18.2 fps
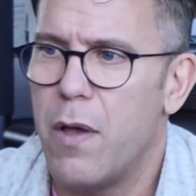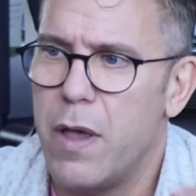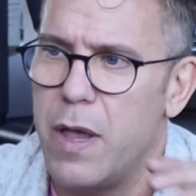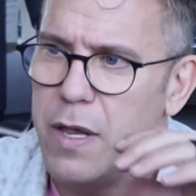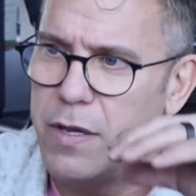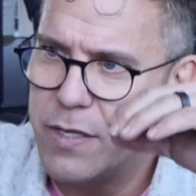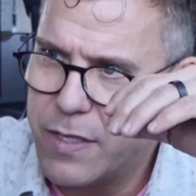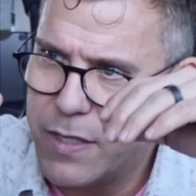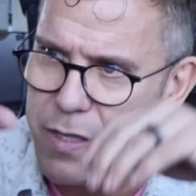
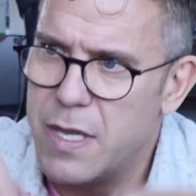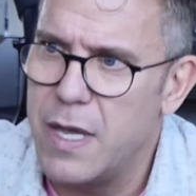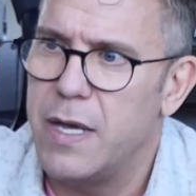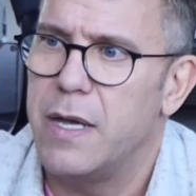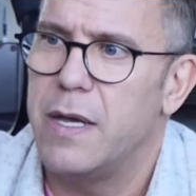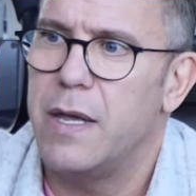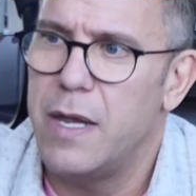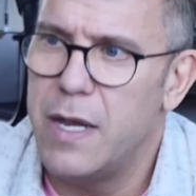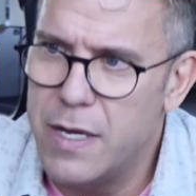is
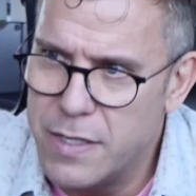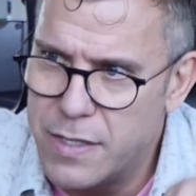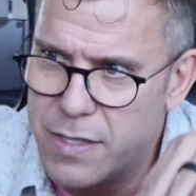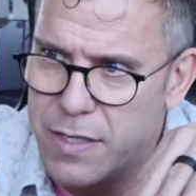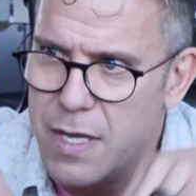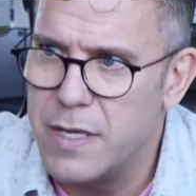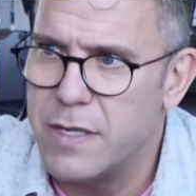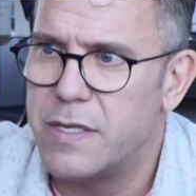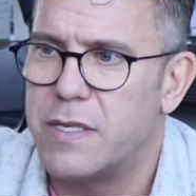the is
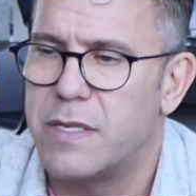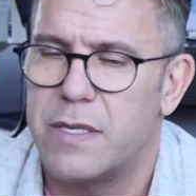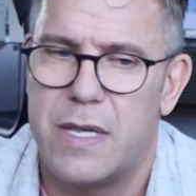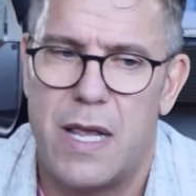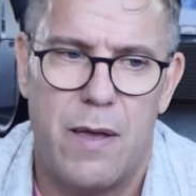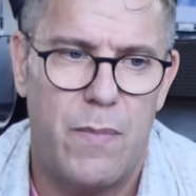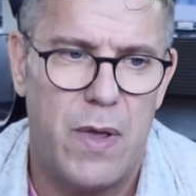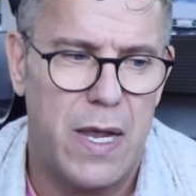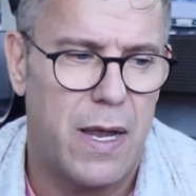the
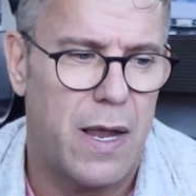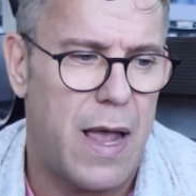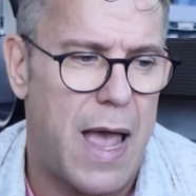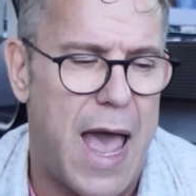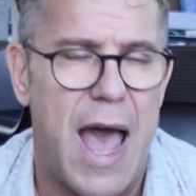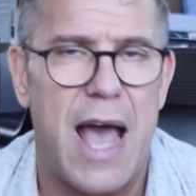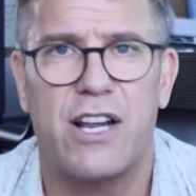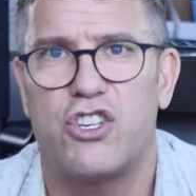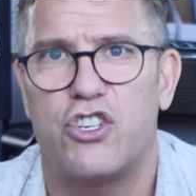skimming
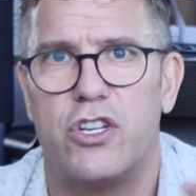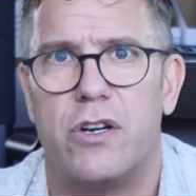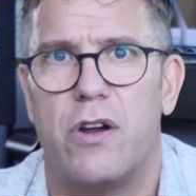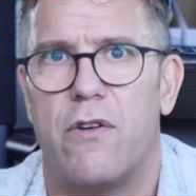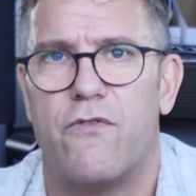action